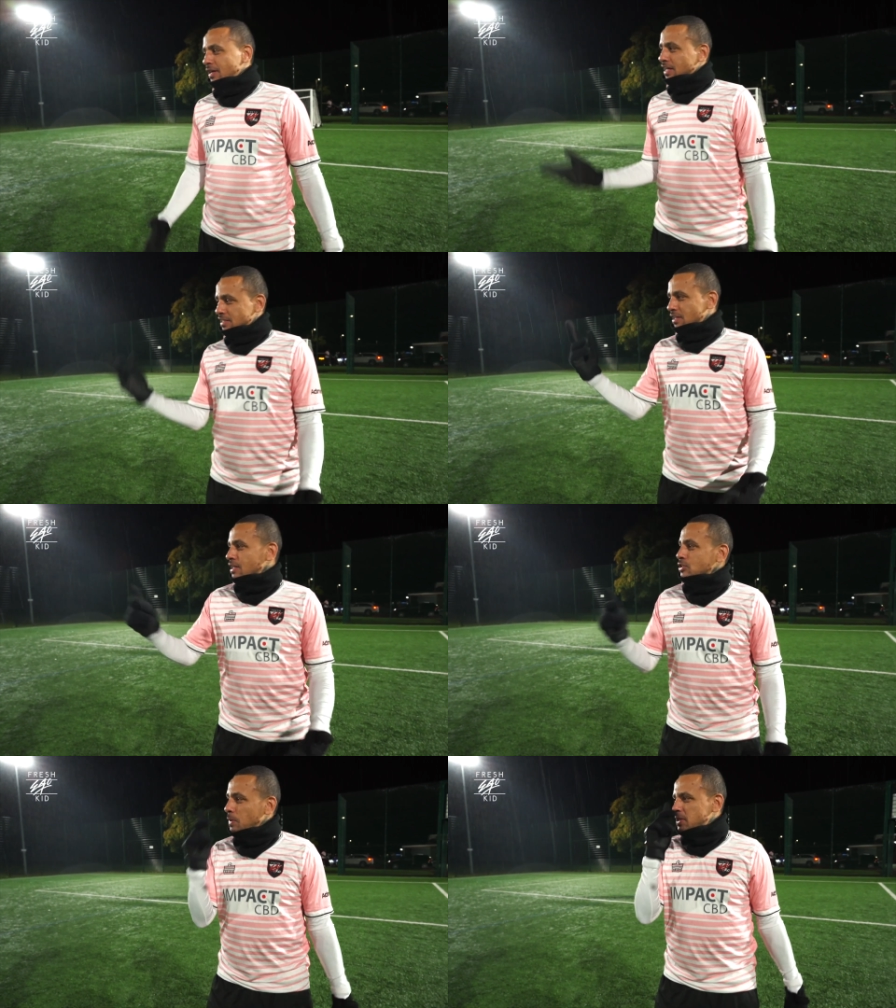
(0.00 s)
he's done
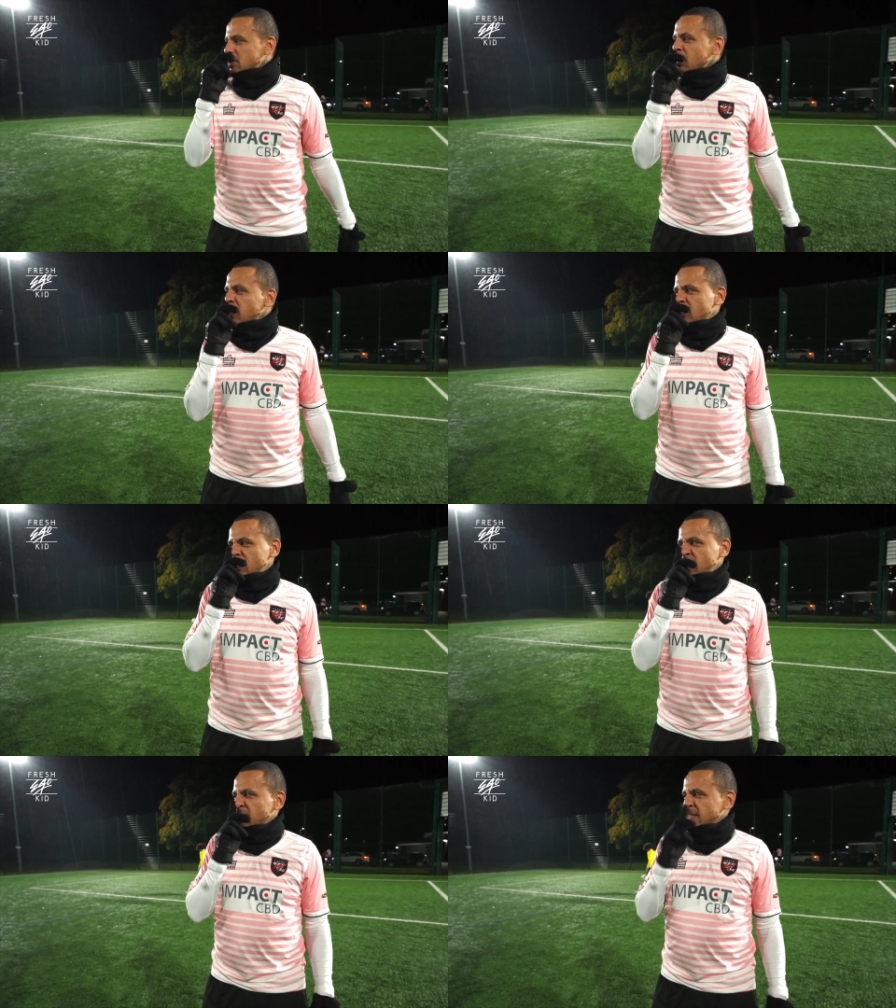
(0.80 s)
that two weeks in a row. I've
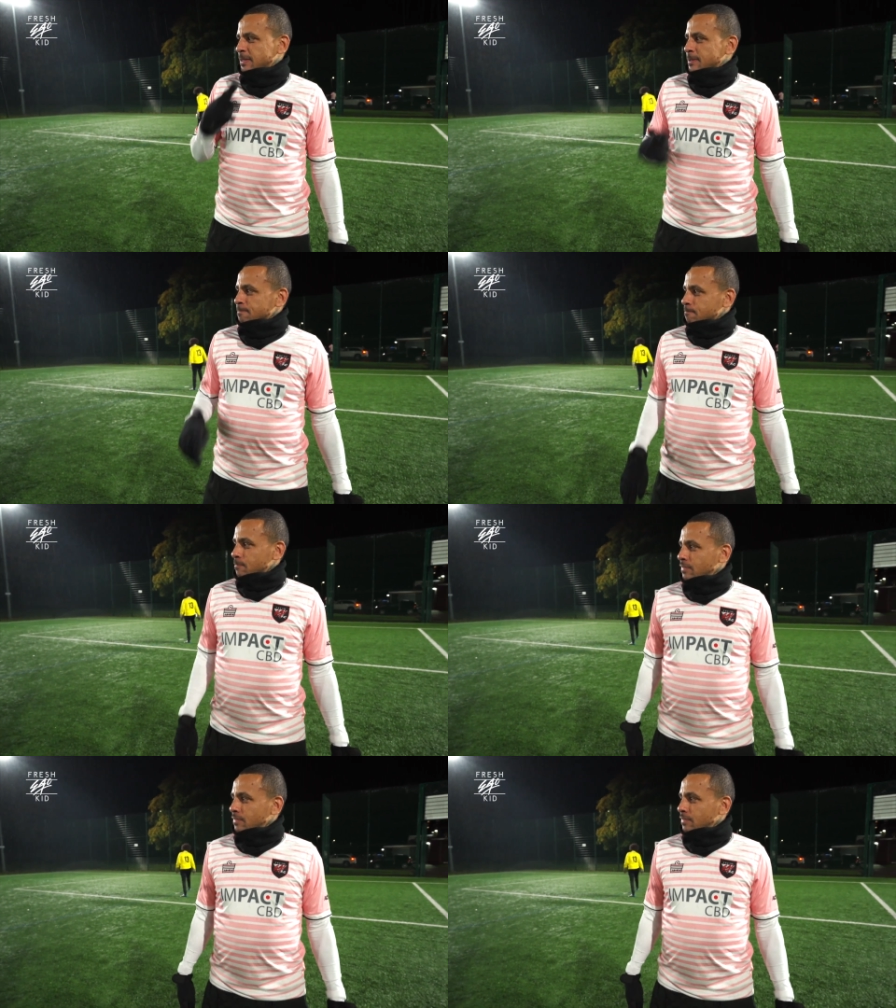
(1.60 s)
not lost a game.